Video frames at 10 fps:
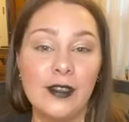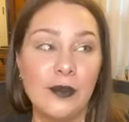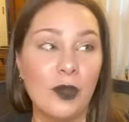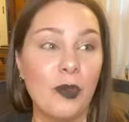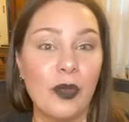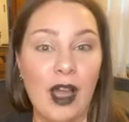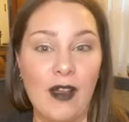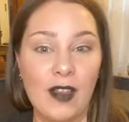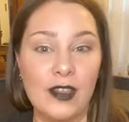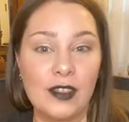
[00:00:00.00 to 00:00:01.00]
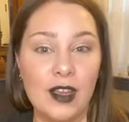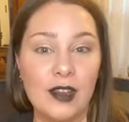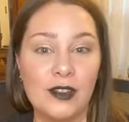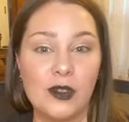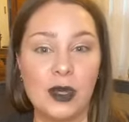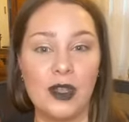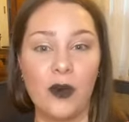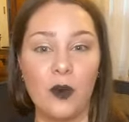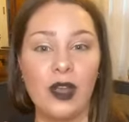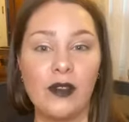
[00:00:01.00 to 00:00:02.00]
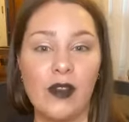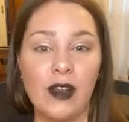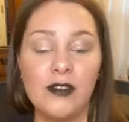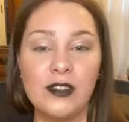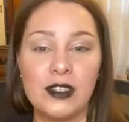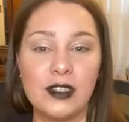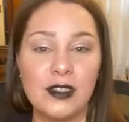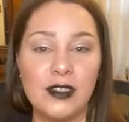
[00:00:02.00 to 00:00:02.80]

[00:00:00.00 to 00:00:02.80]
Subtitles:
with black lights on, and so we had, like, white gloves,